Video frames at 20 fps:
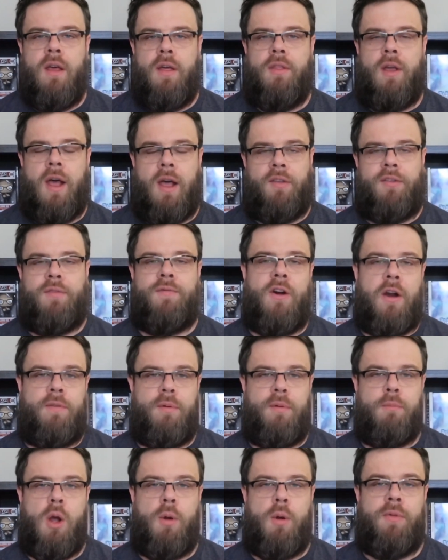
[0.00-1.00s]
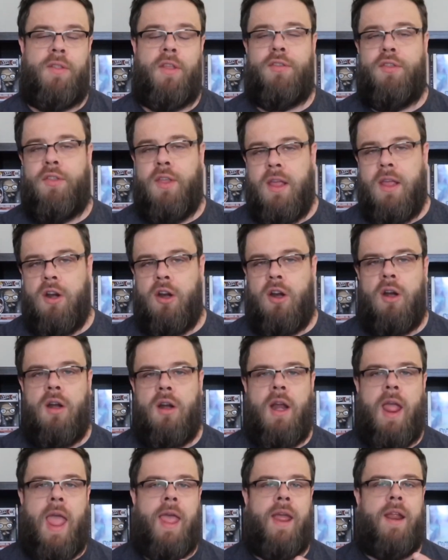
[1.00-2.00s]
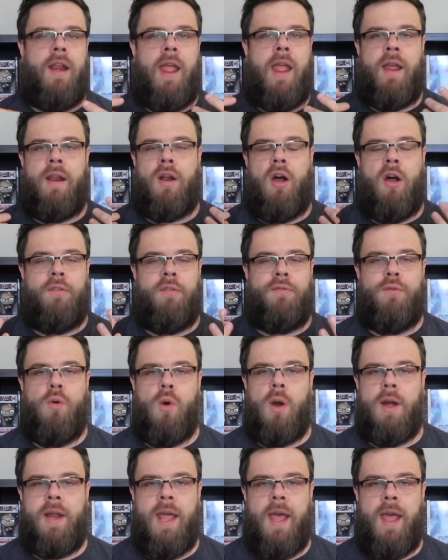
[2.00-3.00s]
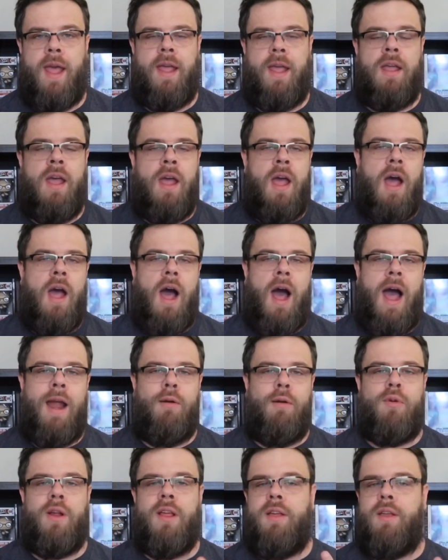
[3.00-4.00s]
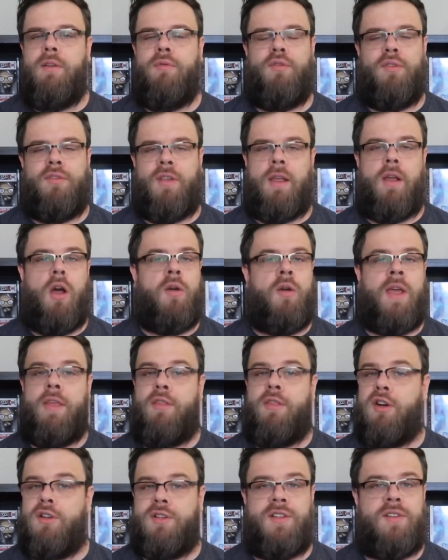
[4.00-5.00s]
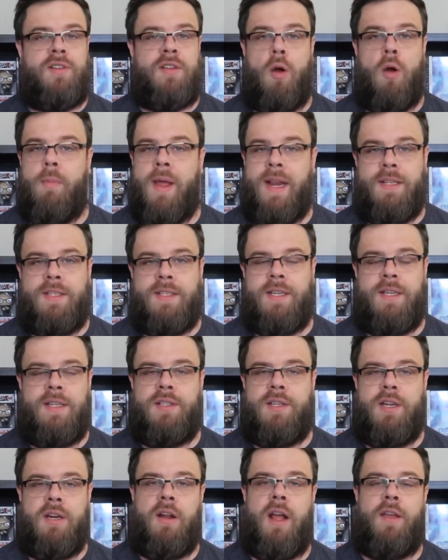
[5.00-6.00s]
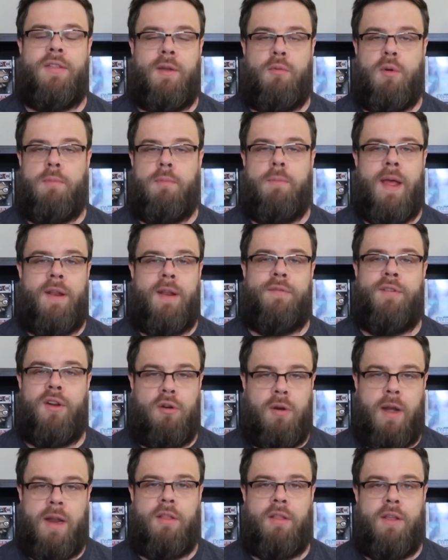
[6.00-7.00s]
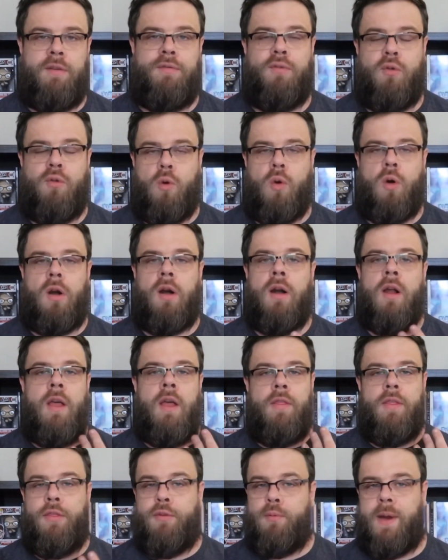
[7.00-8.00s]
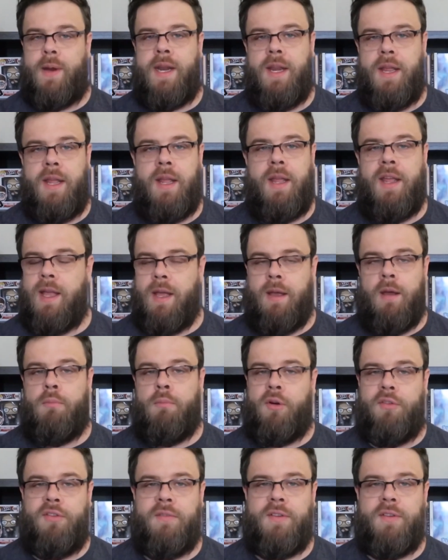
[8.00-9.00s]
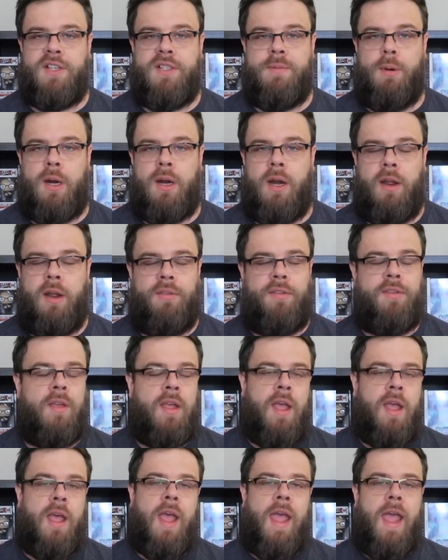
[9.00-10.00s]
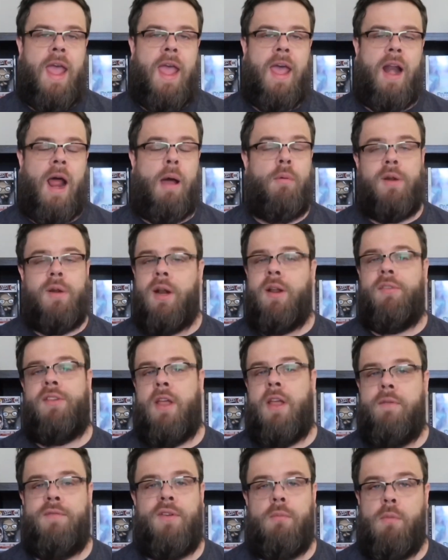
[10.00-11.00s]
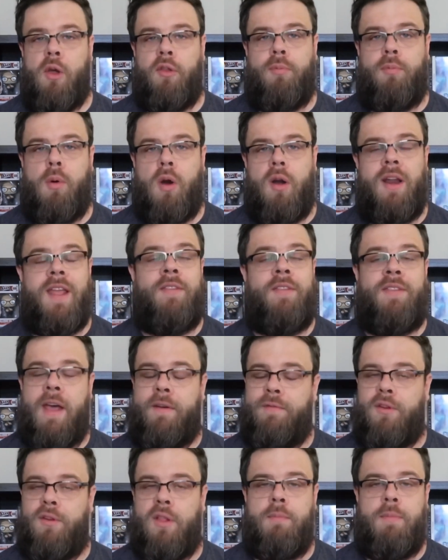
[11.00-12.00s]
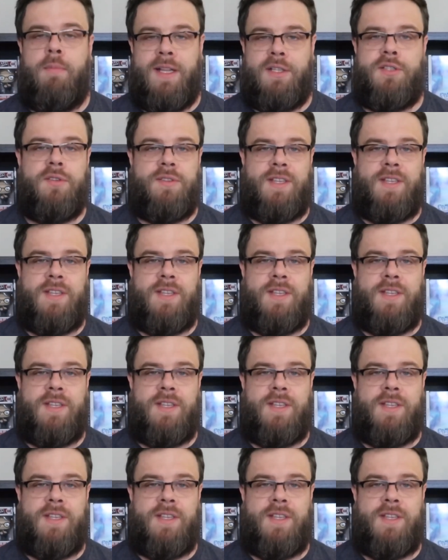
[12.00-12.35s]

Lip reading: Far From Home in the theater and on 4K, I really was like, okay, there's so many scenes here I think would benefit greatly for the 3D immersive experience. And I'm going to say for the most part, it definitely meets those